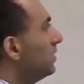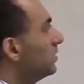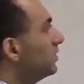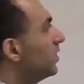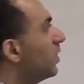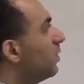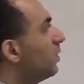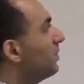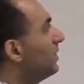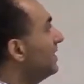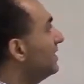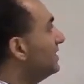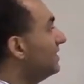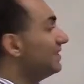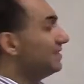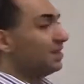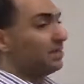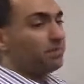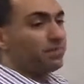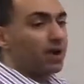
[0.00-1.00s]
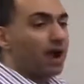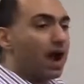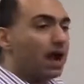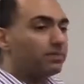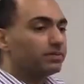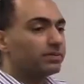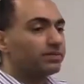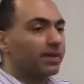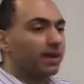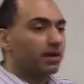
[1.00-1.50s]
So this is the
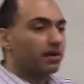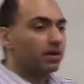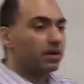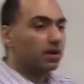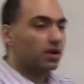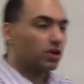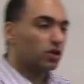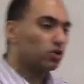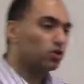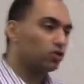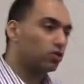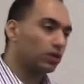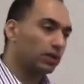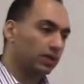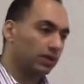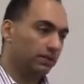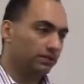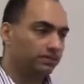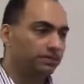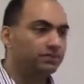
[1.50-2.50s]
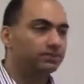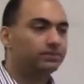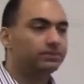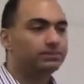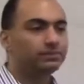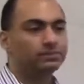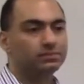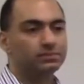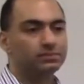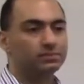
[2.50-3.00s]
problem area usually
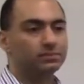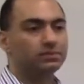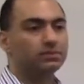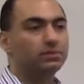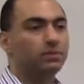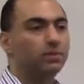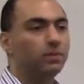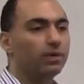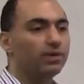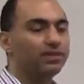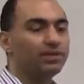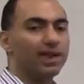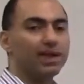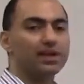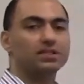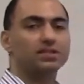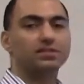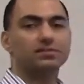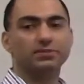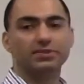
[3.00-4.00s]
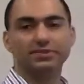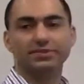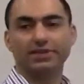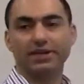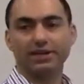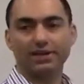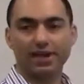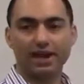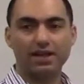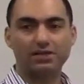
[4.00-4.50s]
with countables
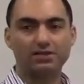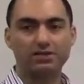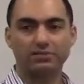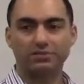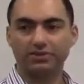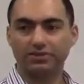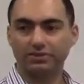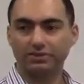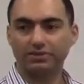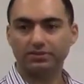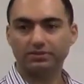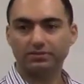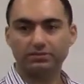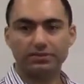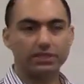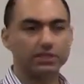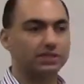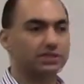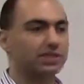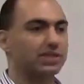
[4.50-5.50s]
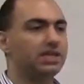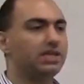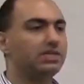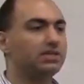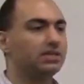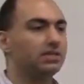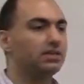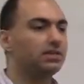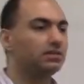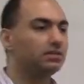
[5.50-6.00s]
and uncountables. Well, it's
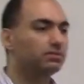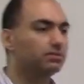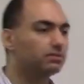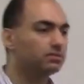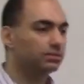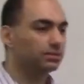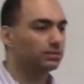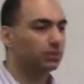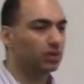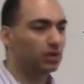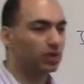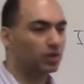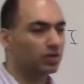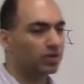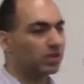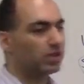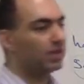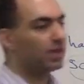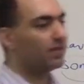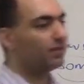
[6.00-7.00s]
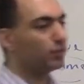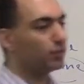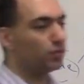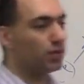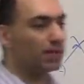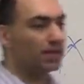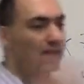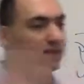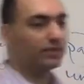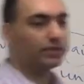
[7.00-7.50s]
easy. We learned at level
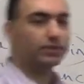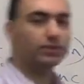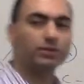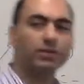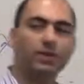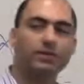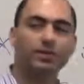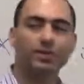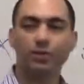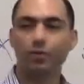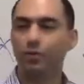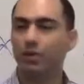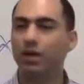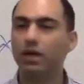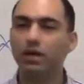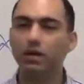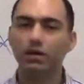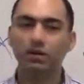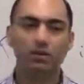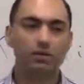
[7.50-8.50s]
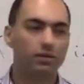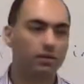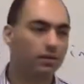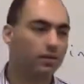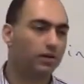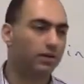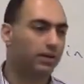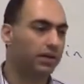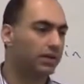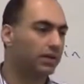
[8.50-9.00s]
1, level 2, level 3. You
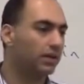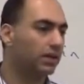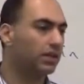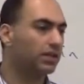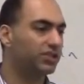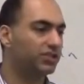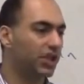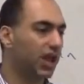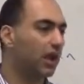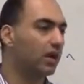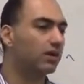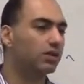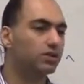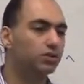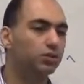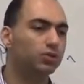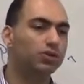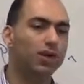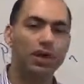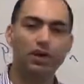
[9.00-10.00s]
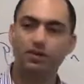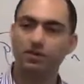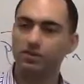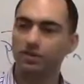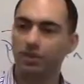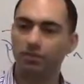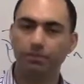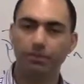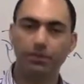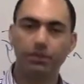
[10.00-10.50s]
learned a chair, 2
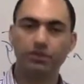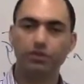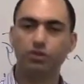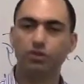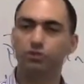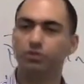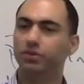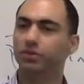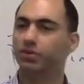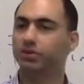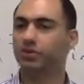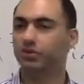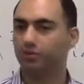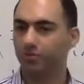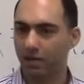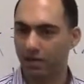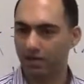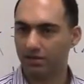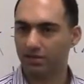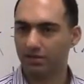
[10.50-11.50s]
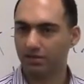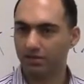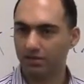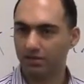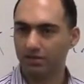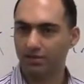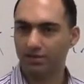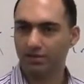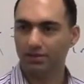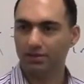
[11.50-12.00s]
chairs. A book, 2 books, right?
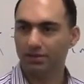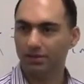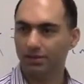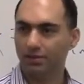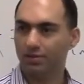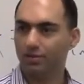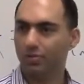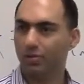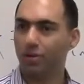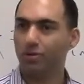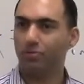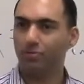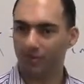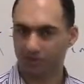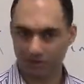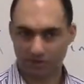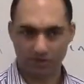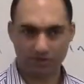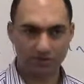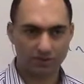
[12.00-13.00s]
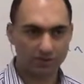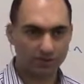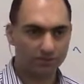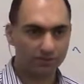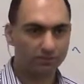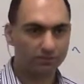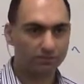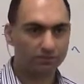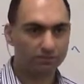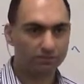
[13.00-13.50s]
3 books.
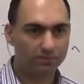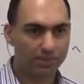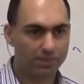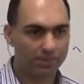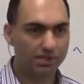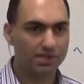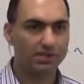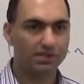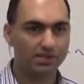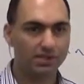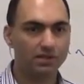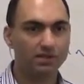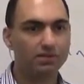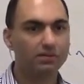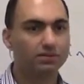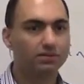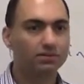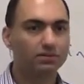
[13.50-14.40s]
That's easy.